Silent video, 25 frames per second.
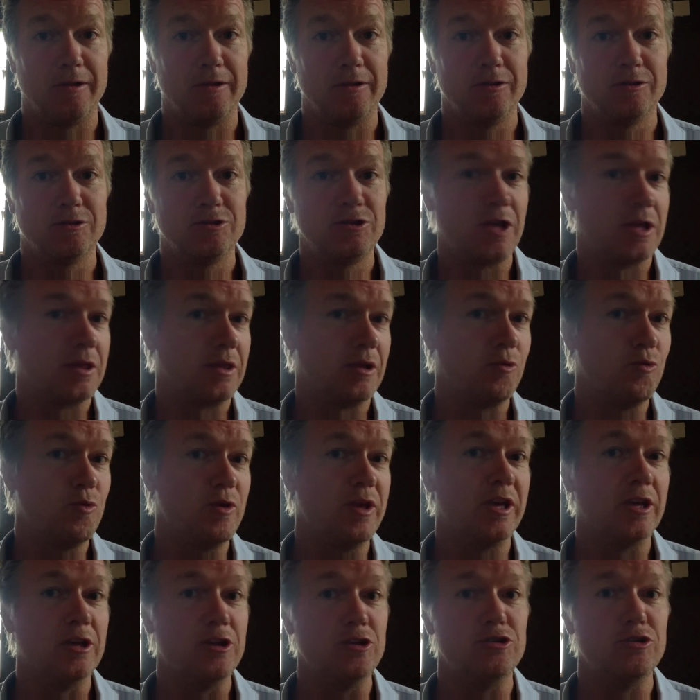there's nothing
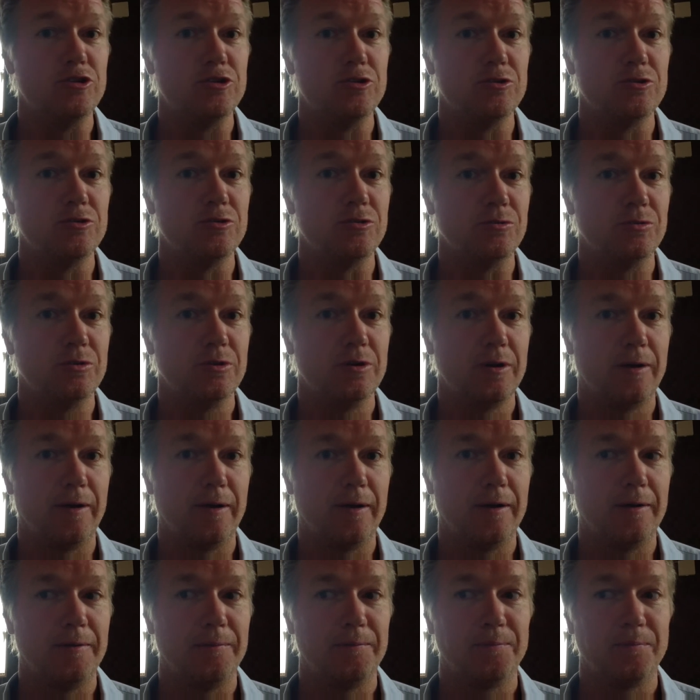we can do
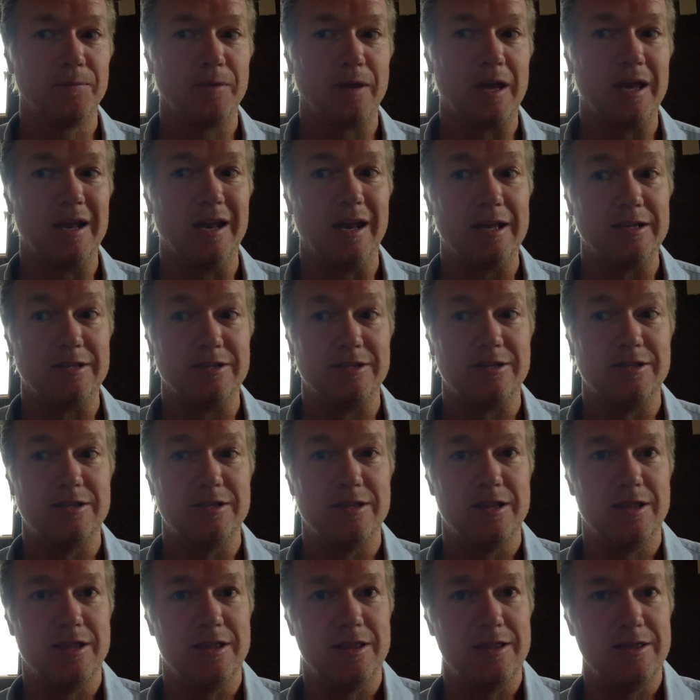unless
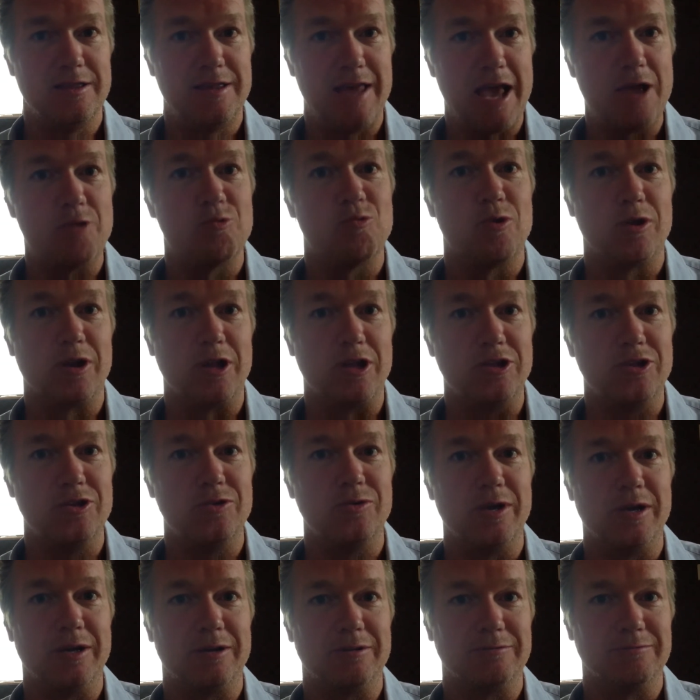they want to
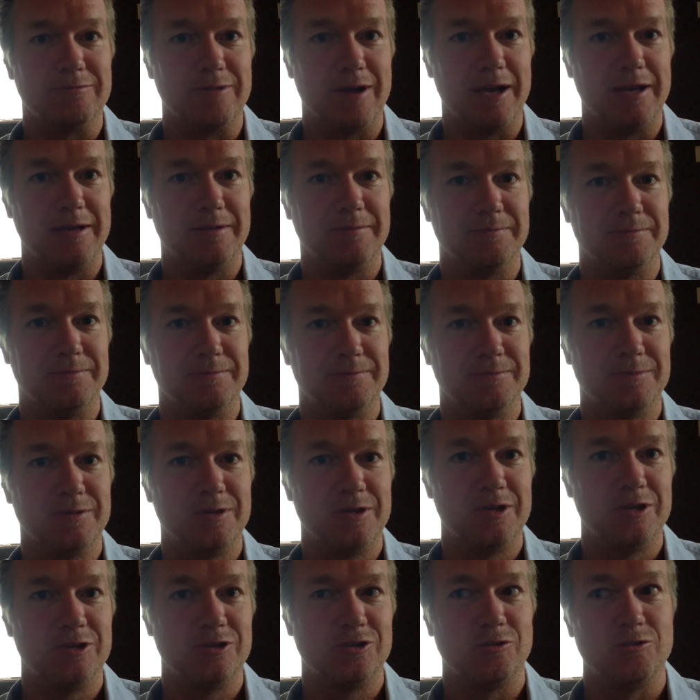do it, right?
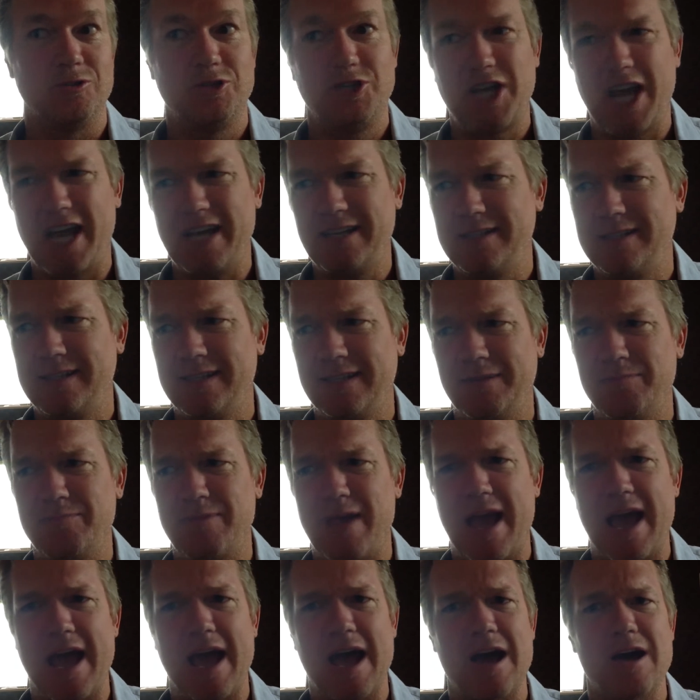So chasing them
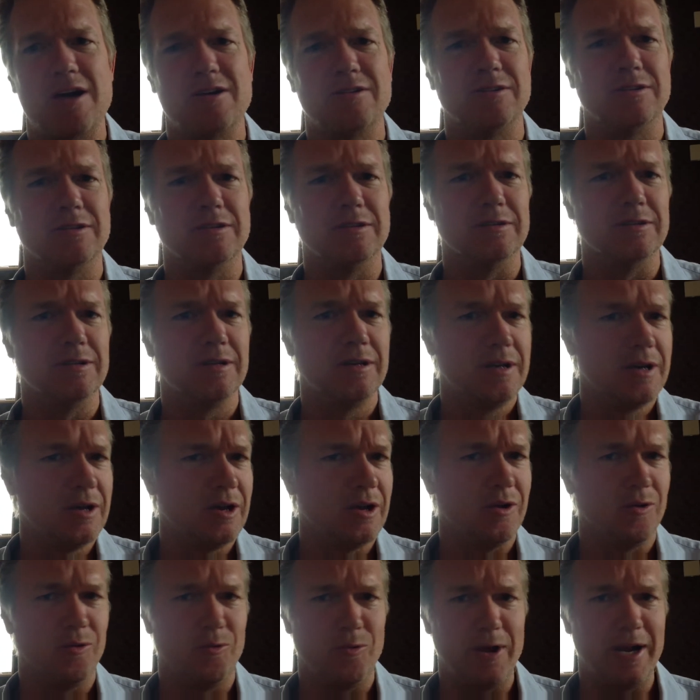down or
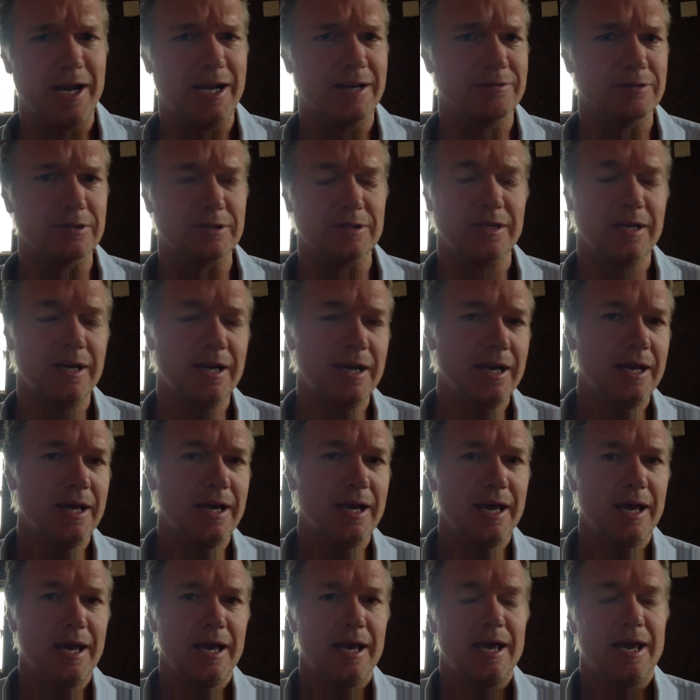whatever
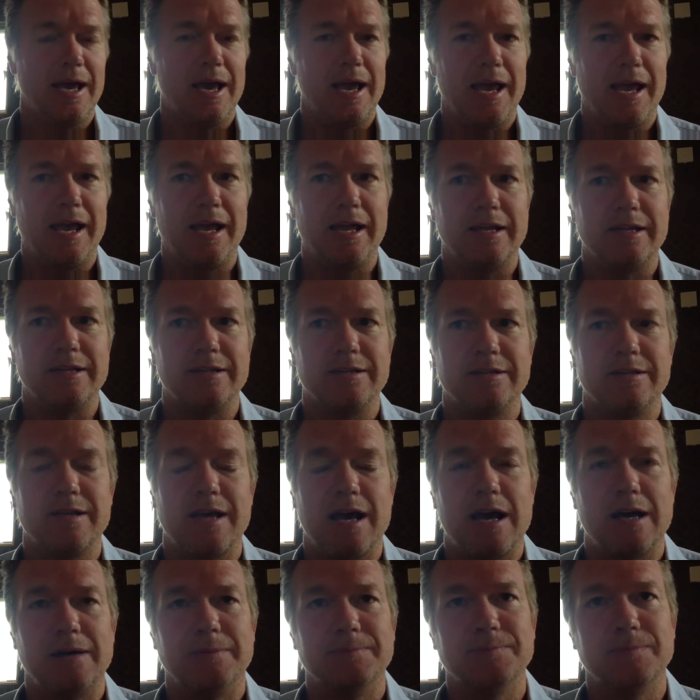and
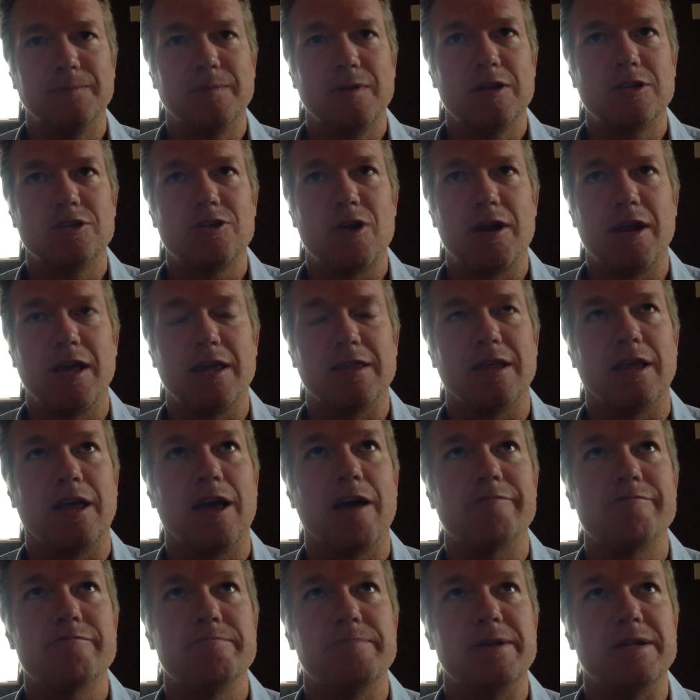um, trying to get the
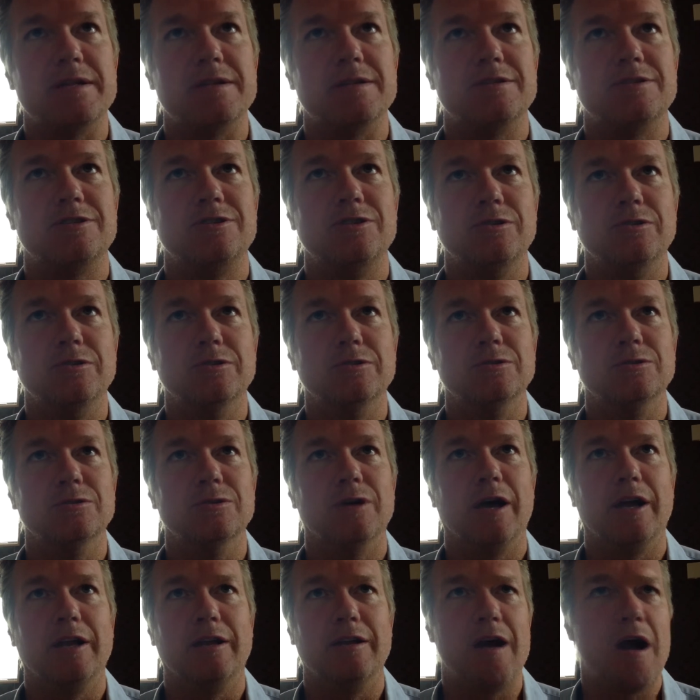government
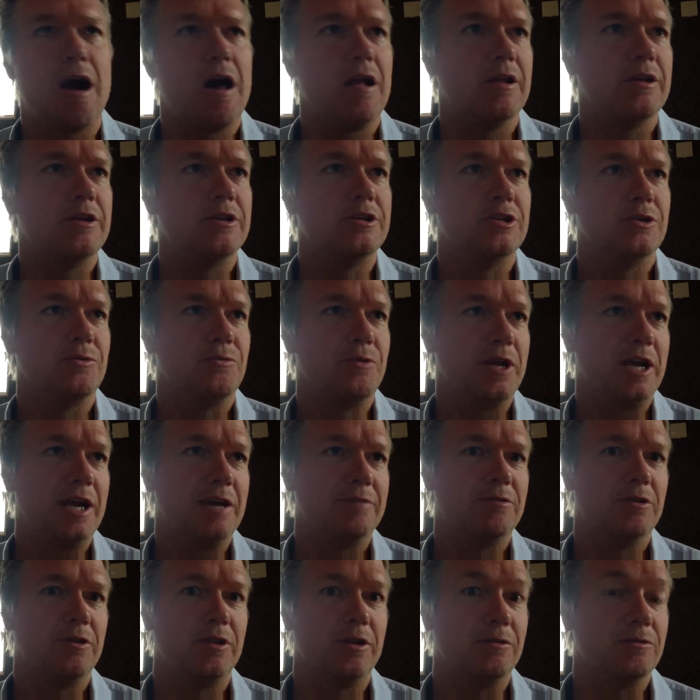to acknowledge or
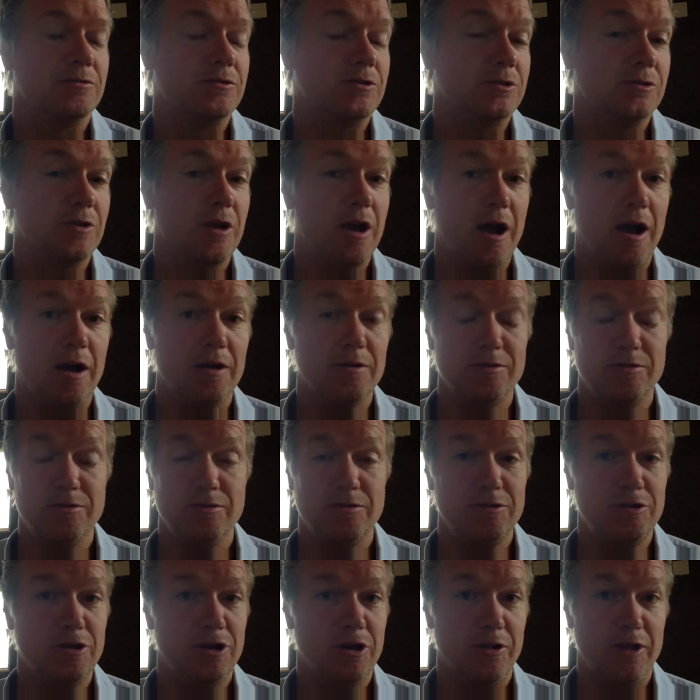whatever. There's,
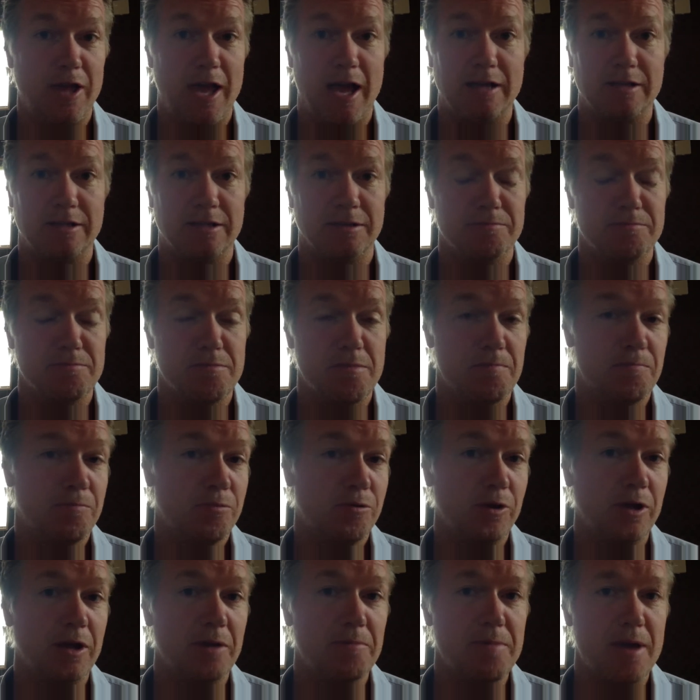you know, they had some
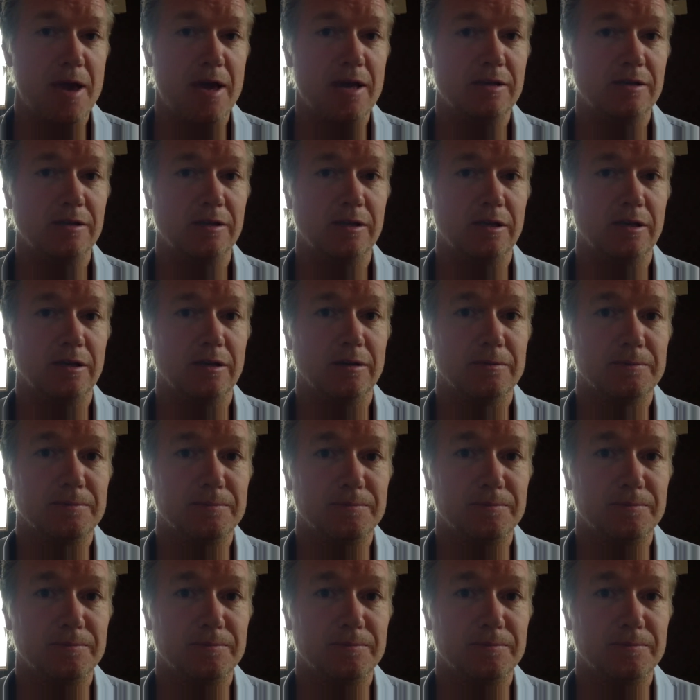pretty amazing,